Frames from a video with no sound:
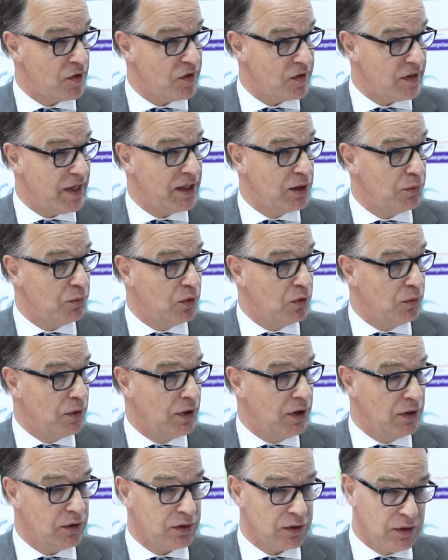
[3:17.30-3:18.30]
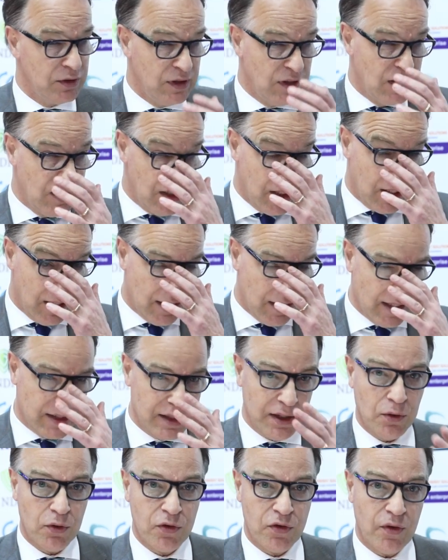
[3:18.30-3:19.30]
a sustainable world,
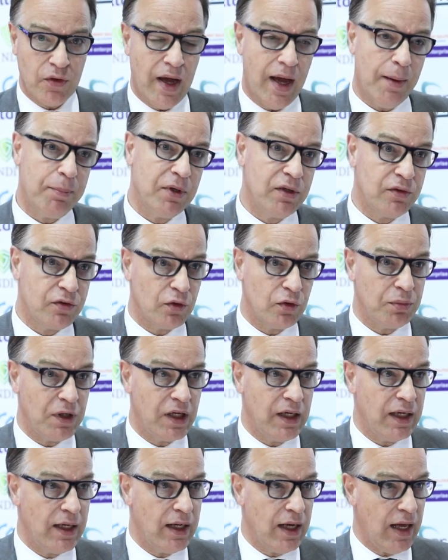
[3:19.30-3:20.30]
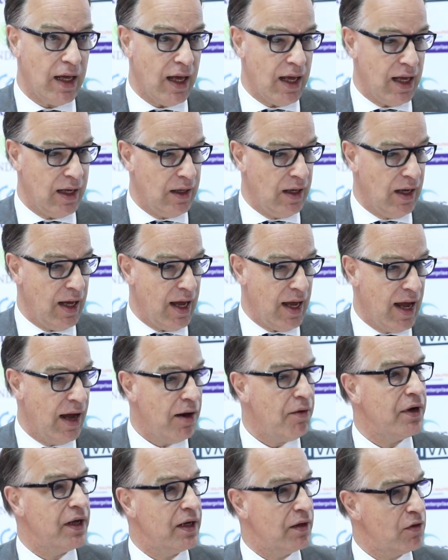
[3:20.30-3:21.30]
and they also happen to be
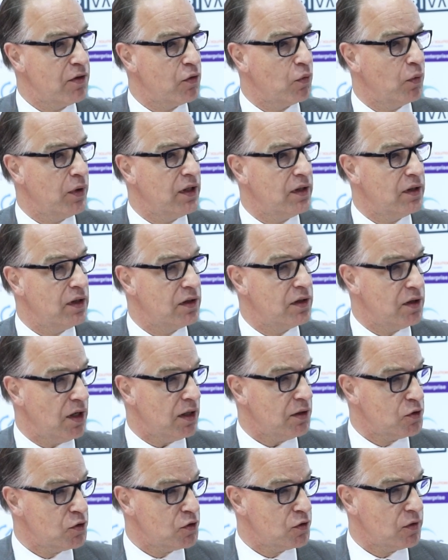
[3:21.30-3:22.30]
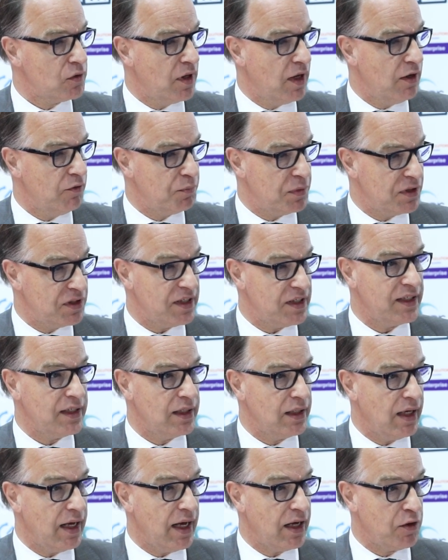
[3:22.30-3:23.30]
areas where the Dutch have
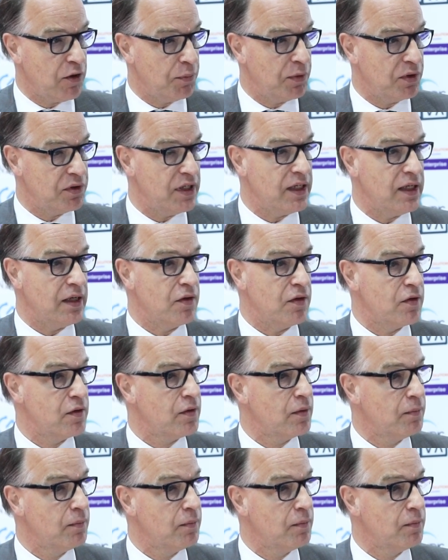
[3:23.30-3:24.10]
particular expertise.